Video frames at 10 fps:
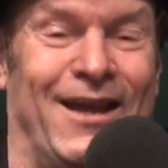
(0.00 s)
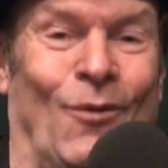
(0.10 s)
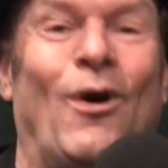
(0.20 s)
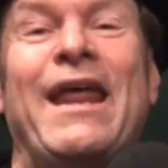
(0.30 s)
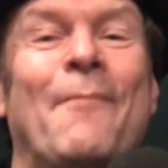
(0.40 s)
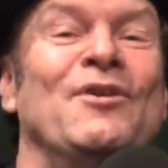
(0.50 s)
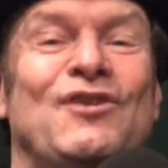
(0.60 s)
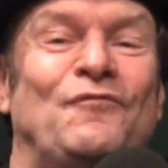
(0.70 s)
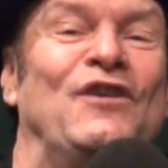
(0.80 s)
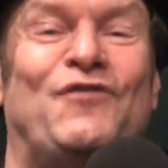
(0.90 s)
What happens
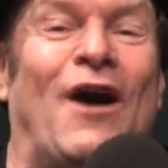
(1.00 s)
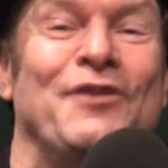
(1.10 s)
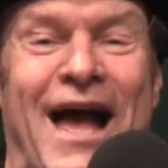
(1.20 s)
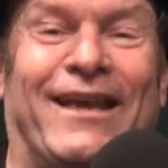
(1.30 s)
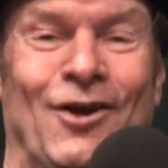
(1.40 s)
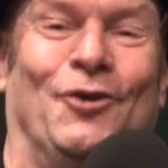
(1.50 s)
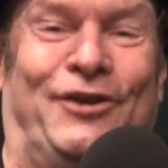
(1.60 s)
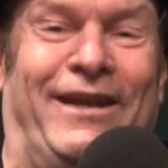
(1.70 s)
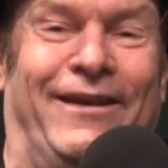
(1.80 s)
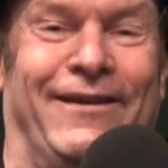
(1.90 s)
if he's found not
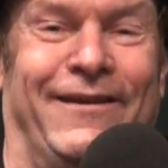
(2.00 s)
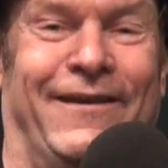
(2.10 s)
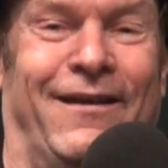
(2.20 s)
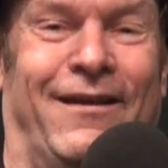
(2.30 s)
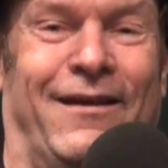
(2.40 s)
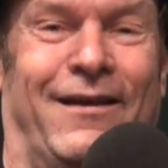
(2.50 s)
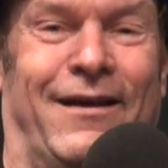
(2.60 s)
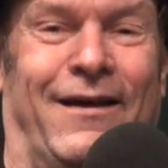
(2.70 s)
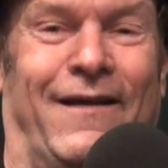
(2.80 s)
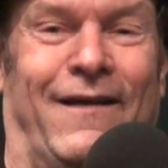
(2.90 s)
guilty?
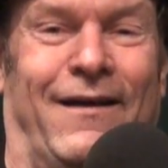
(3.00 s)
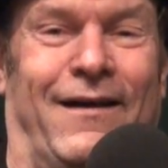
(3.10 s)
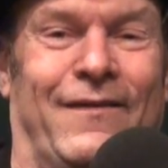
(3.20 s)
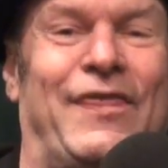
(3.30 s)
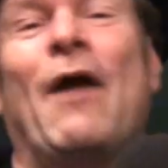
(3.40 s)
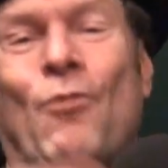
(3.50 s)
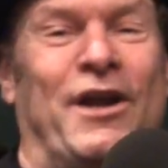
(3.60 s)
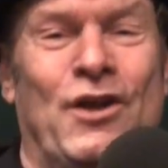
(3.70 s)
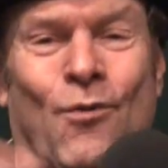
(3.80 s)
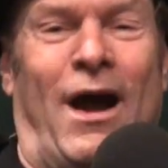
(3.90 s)
Then
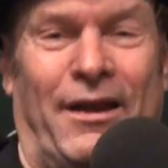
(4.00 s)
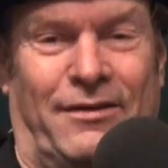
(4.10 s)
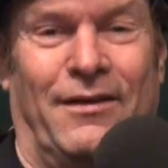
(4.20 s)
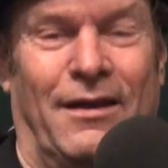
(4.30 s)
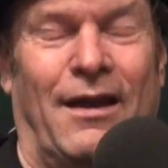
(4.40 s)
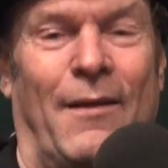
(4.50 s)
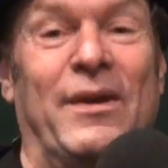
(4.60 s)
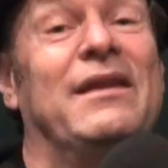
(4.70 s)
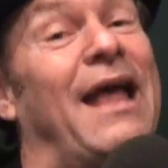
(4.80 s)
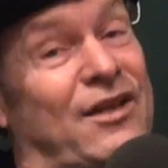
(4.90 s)
what do you want? I
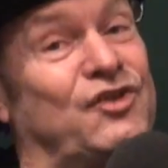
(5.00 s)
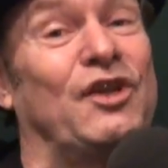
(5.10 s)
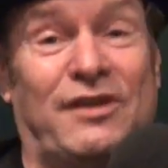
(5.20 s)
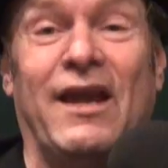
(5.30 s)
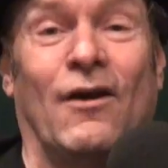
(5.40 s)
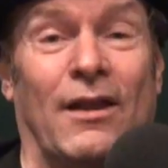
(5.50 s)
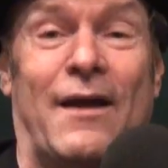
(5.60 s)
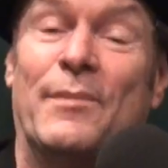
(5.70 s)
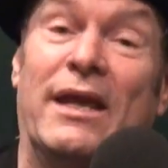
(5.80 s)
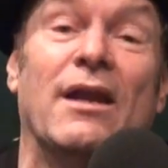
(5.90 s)
mean, that's the deal.
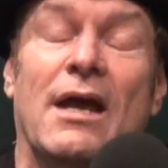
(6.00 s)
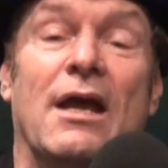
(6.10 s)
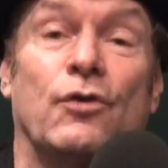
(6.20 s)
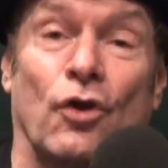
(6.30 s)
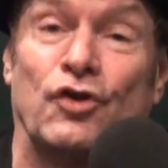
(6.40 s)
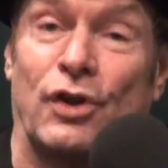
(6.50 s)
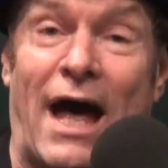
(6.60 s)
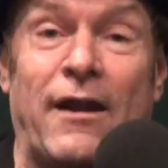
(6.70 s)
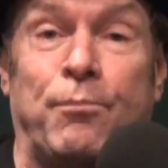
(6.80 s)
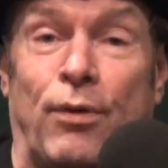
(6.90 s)
I mean, there's a
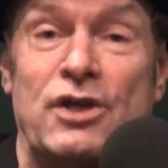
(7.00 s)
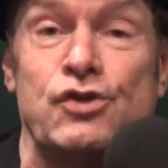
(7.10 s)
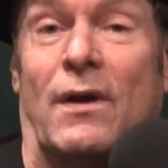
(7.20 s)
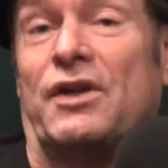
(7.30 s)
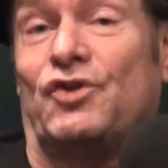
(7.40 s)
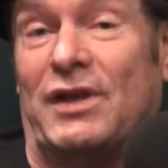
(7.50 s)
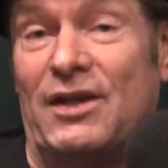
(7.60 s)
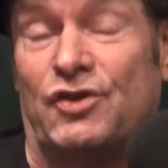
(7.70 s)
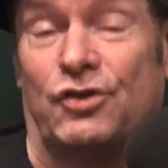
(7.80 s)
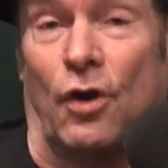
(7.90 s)
lot of pressure on the
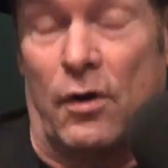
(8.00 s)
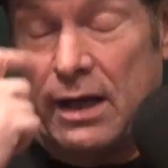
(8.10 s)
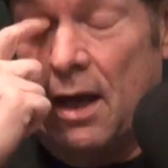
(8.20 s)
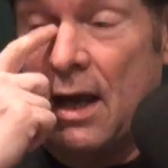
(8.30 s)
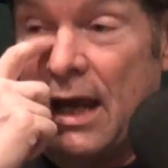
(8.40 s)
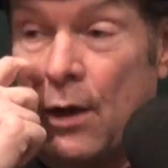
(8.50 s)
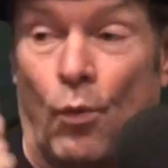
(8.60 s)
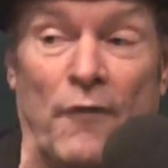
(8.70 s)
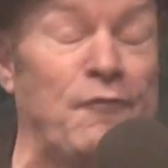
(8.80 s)
state's attorney. It went